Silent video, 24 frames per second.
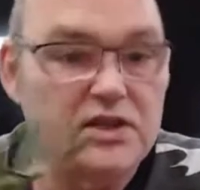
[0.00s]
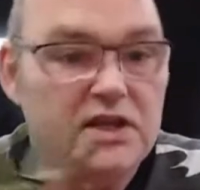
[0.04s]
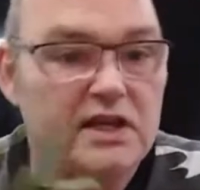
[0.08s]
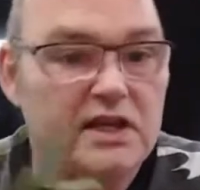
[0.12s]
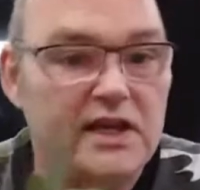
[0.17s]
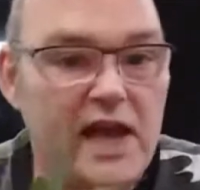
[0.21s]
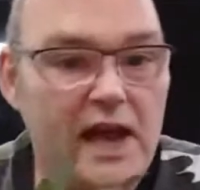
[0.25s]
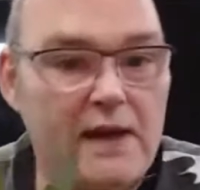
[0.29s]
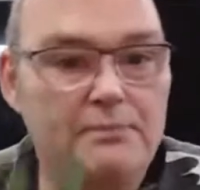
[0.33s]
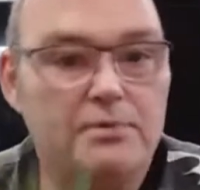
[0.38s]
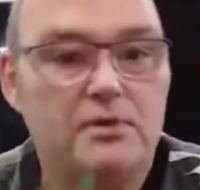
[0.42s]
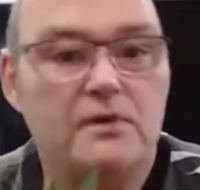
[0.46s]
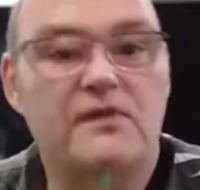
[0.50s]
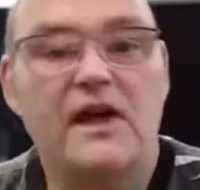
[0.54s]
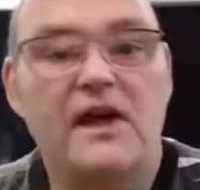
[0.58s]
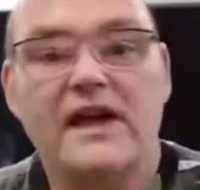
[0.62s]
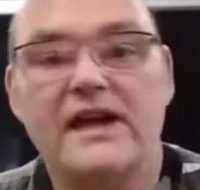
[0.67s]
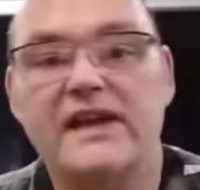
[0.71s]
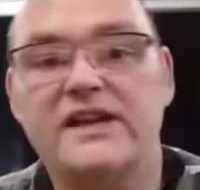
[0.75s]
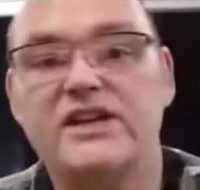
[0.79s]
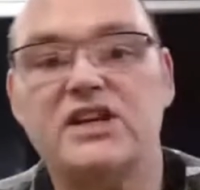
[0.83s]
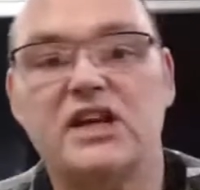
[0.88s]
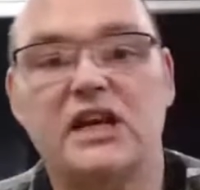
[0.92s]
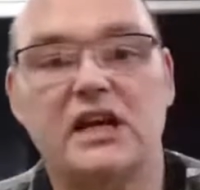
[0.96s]
You can't put
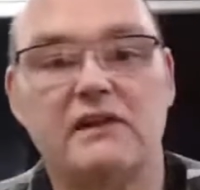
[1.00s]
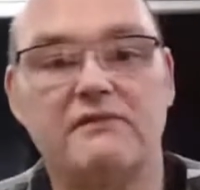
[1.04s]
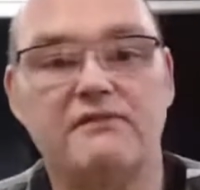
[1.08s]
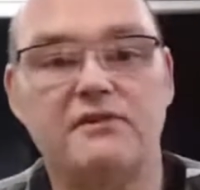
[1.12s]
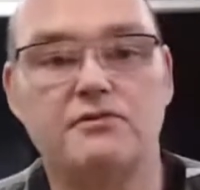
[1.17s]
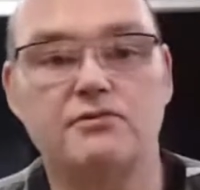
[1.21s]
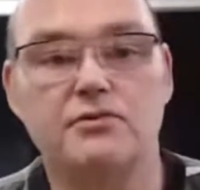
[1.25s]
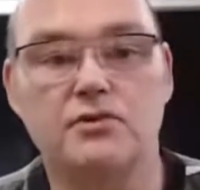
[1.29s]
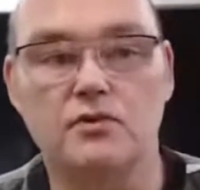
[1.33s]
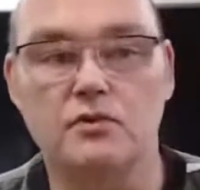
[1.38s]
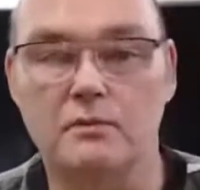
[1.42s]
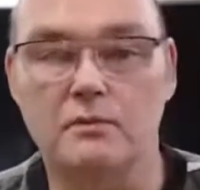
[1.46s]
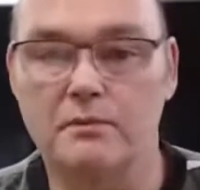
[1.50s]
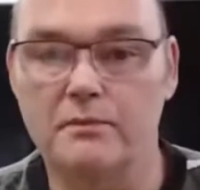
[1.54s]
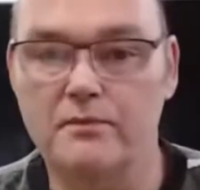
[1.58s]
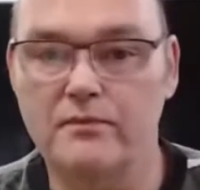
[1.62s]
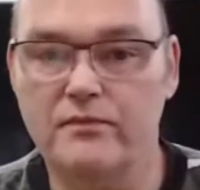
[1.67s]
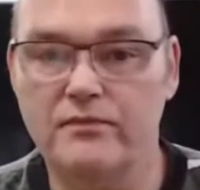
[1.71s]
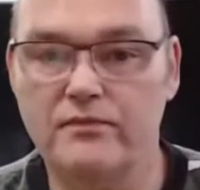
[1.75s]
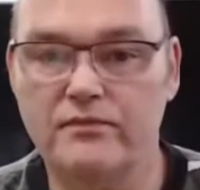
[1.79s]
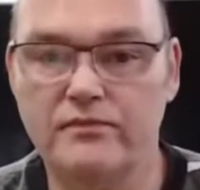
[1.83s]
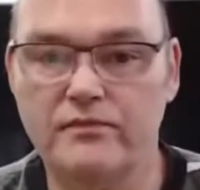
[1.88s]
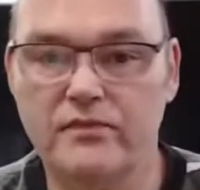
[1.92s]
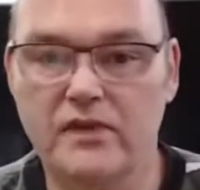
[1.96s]
that in your living room,
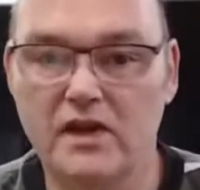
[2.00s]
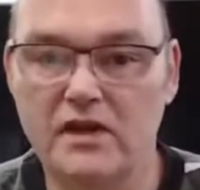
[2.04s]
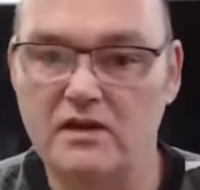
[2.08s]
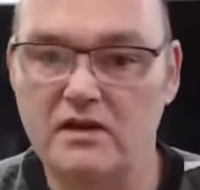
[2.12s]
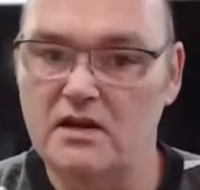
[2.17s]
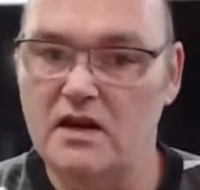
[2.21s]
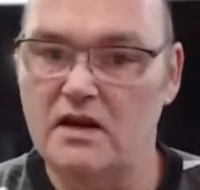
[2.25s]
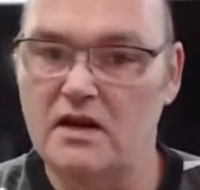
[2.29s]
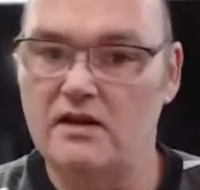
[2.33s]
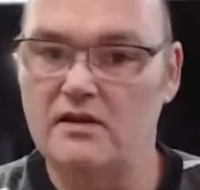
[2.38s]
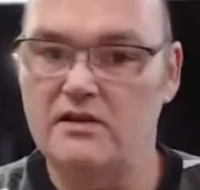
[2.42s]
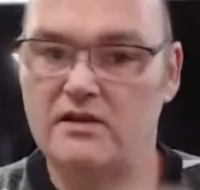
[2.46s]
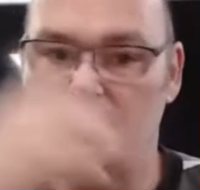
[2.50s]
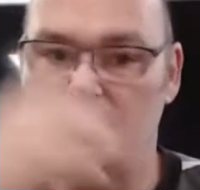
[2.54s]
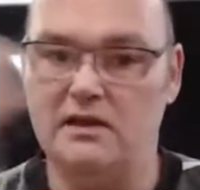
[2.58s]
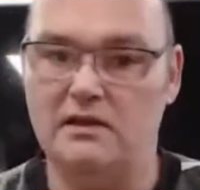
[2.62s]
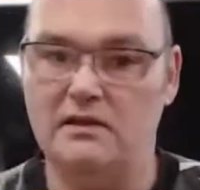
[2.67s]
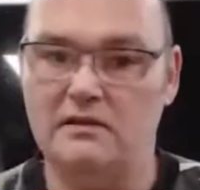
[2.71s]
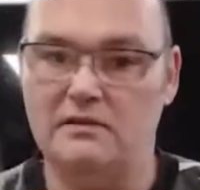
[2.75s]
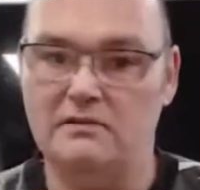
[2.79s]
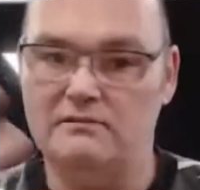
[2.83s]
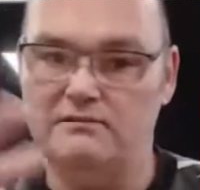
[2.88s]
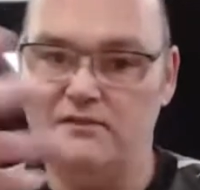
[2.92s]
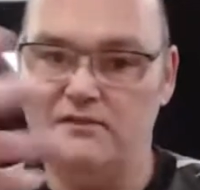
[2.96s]
and
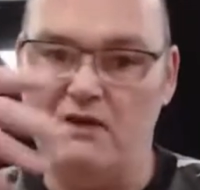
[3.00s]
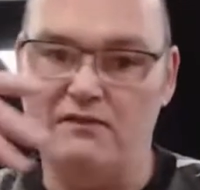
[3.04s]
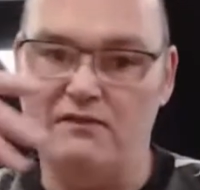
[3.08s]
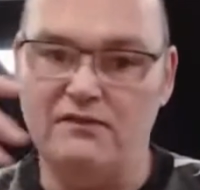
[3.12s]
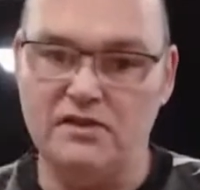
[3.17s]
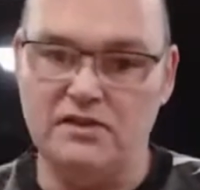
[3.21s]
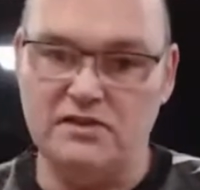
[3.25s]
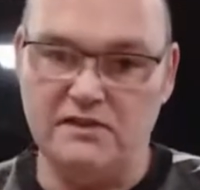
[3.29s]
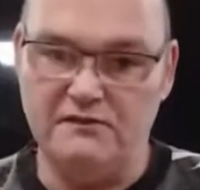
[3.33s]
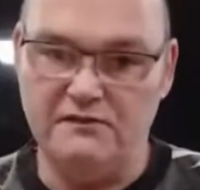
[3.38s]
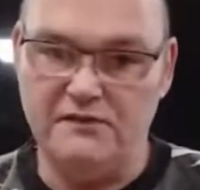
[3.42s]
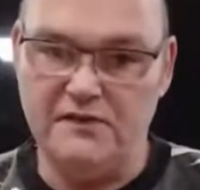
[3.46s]
it'll obviously